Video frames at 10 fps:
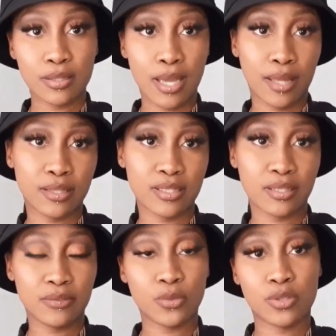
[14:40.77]
Yeah, they
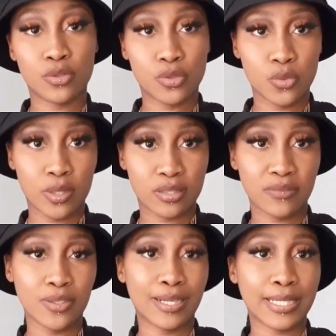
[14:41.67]
deliver within 2 weeks.
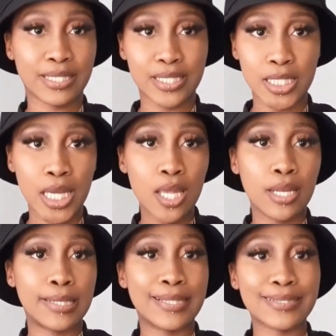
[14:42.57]
If you're lucky,
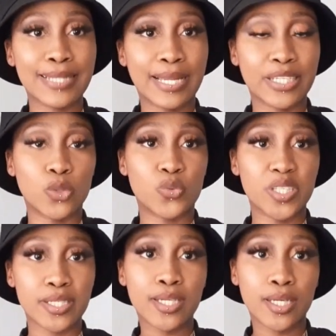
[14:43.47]
less than a
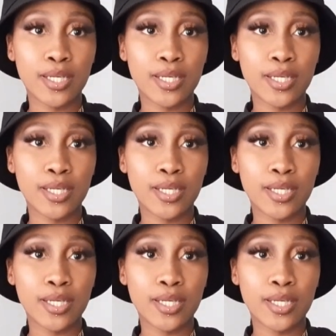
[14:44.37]
week.